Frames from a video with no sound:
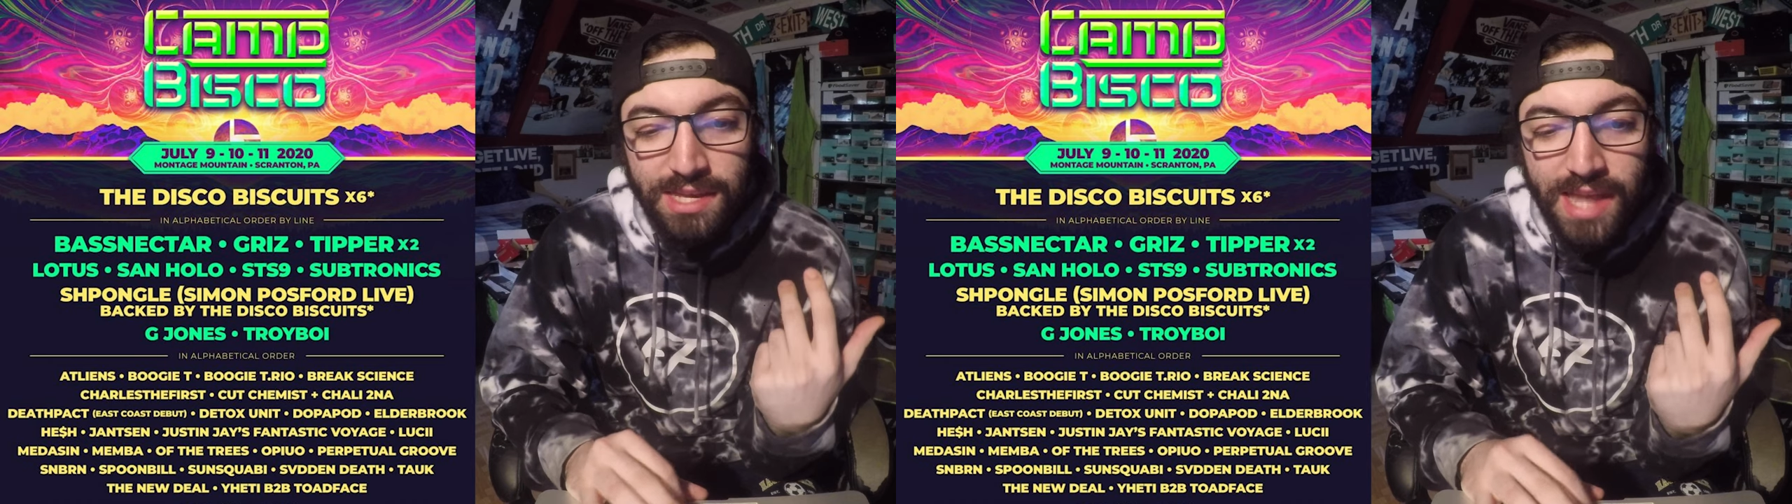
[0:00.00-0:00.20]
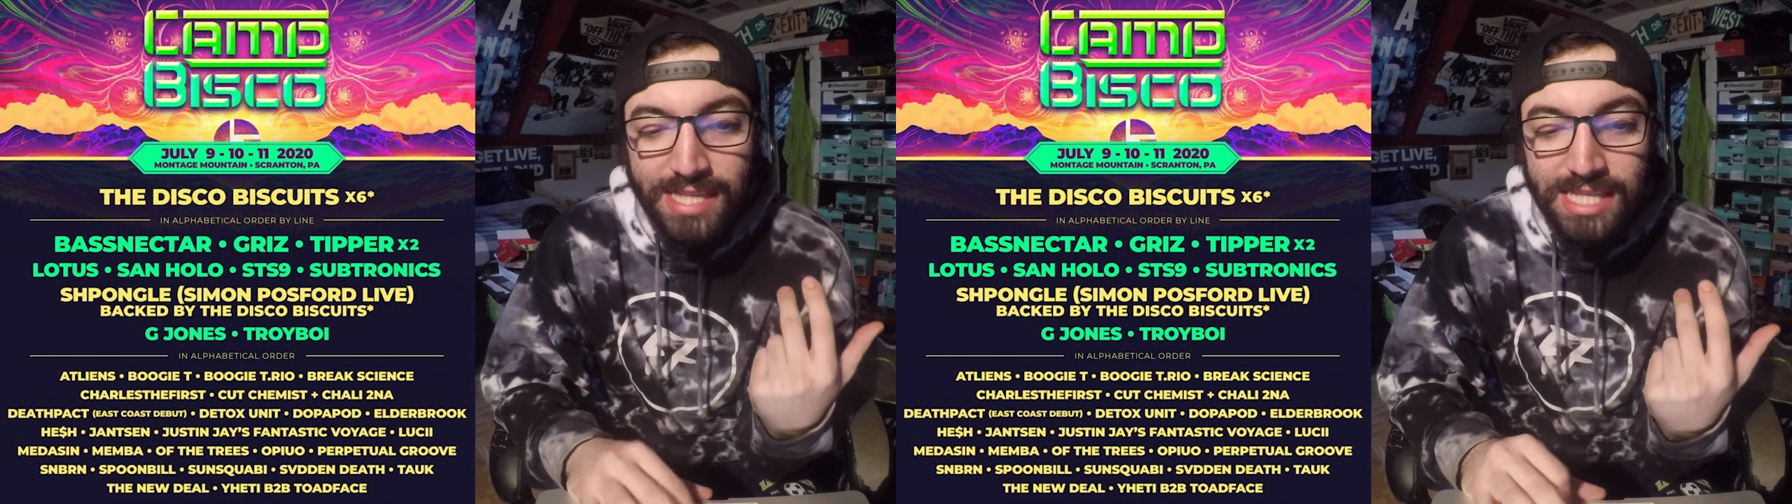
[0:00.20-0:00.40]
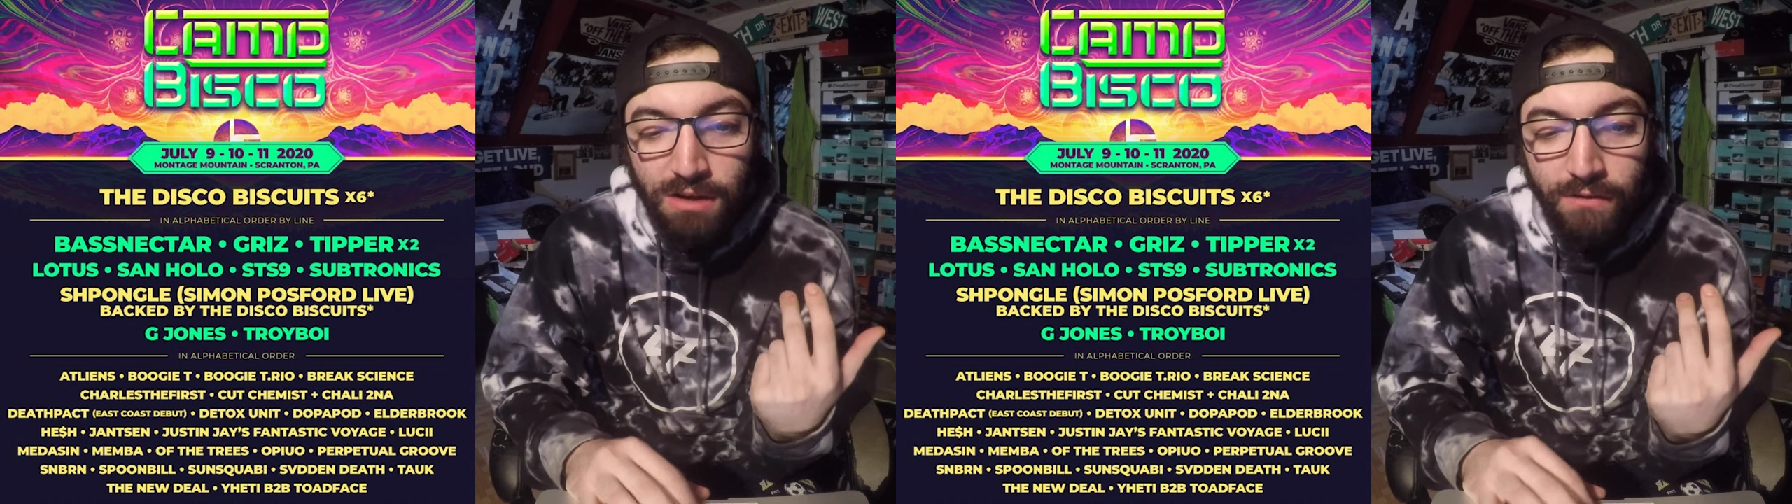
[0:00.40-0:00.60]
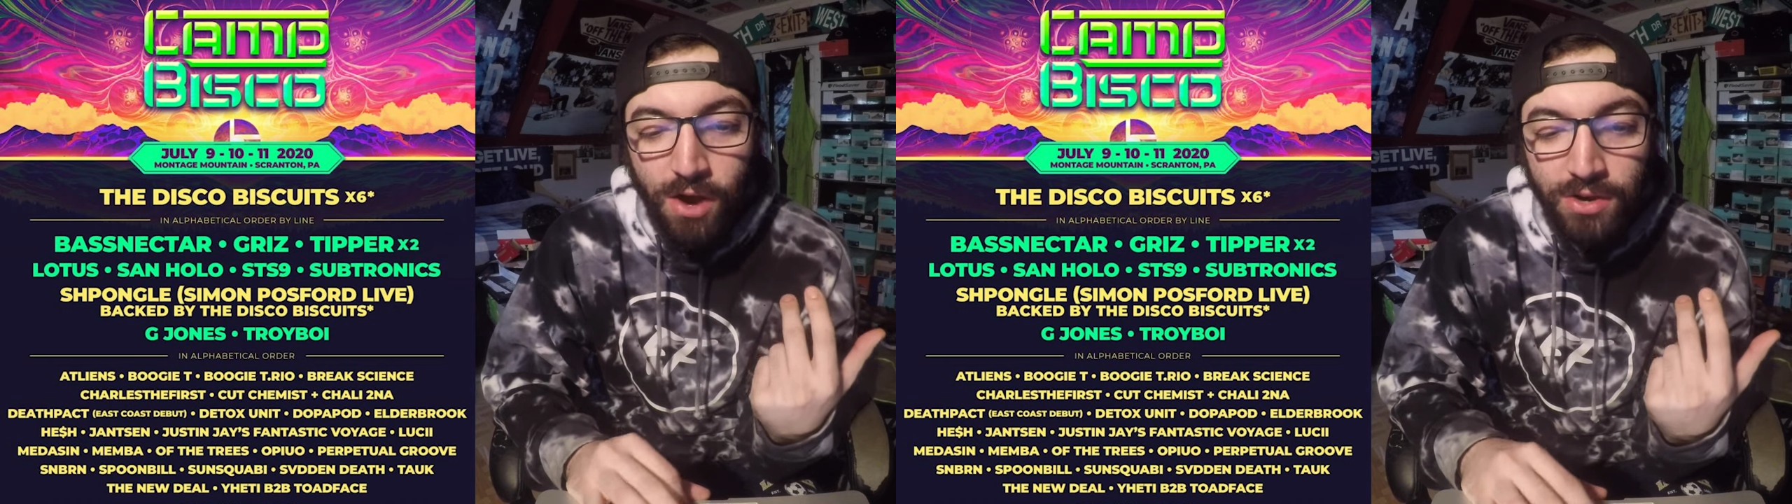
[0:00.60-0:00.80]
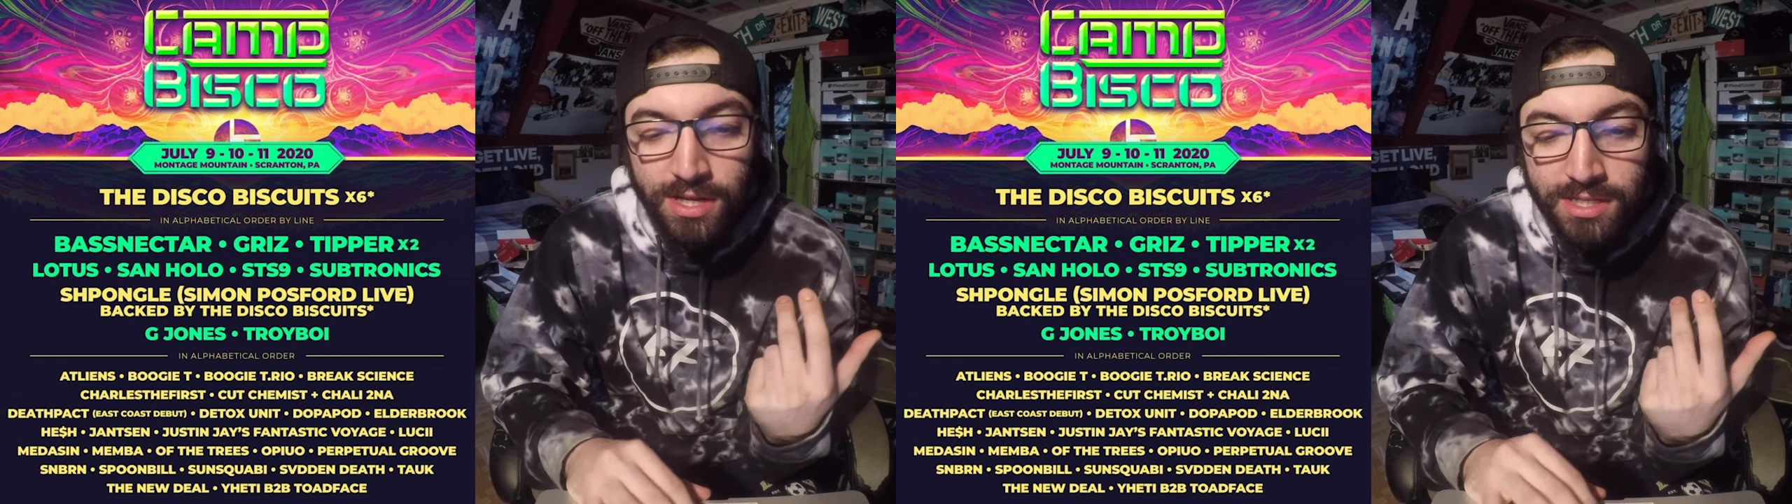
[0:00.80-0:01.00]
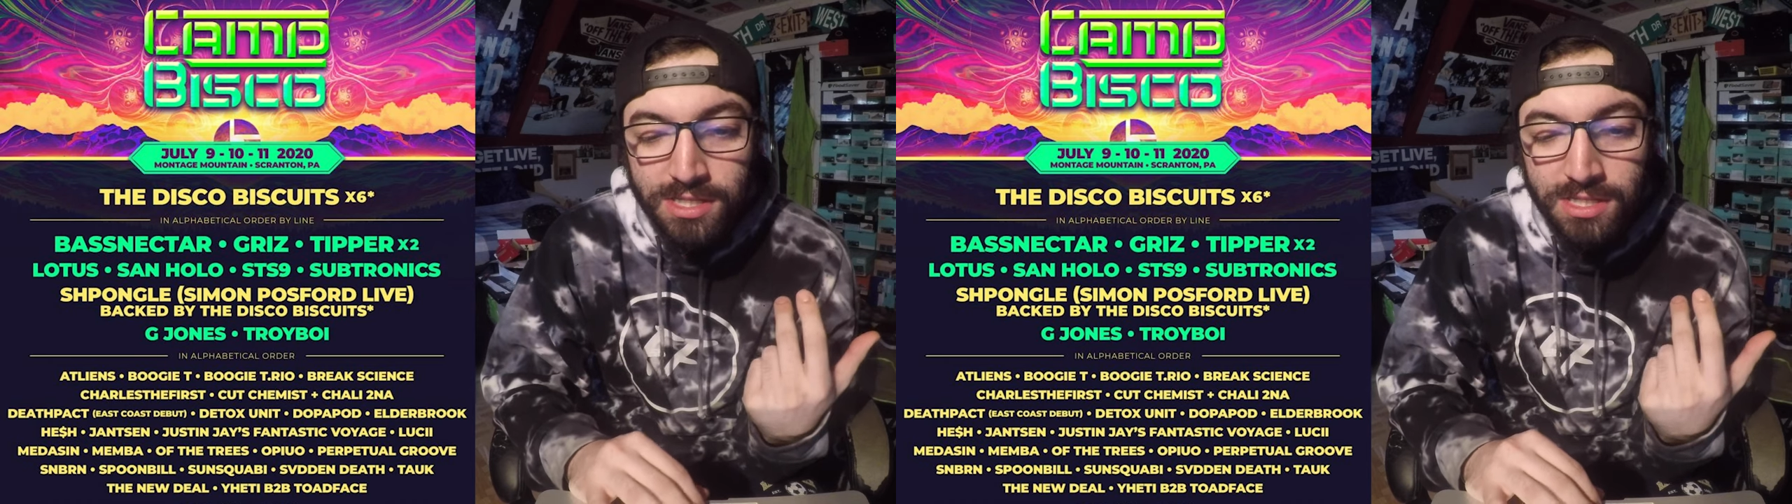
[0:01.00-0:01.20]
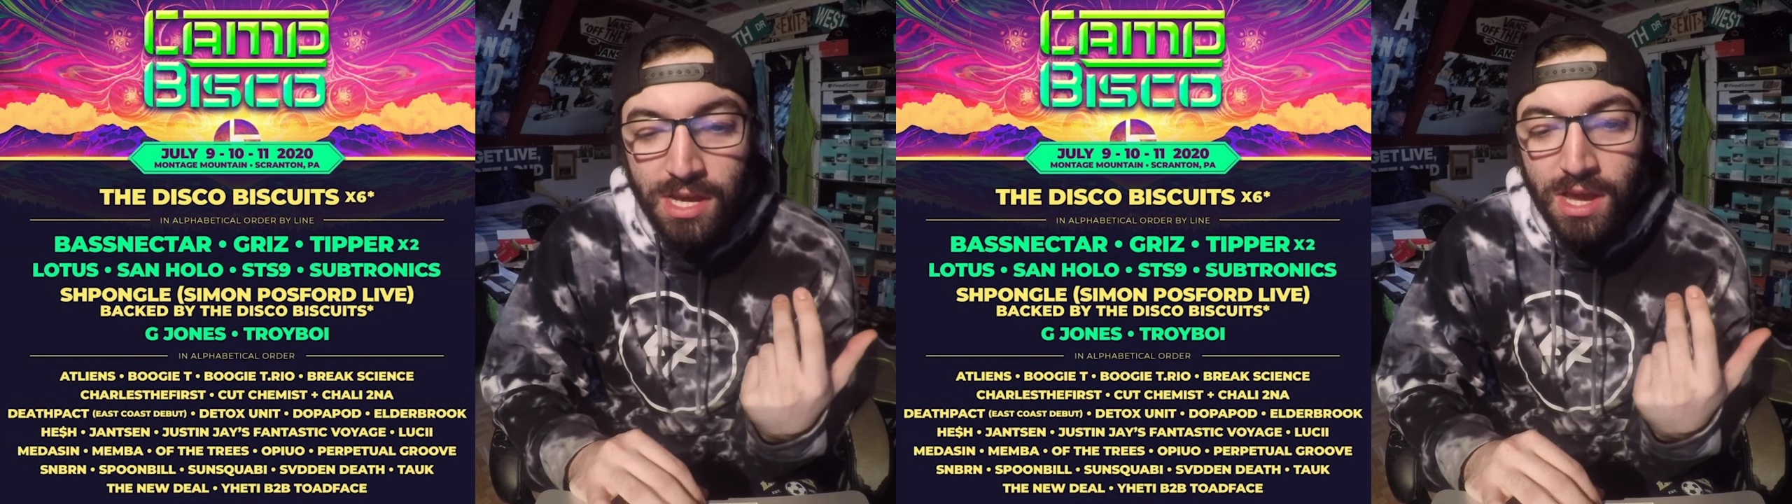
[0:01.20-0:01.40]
the next tier of artists,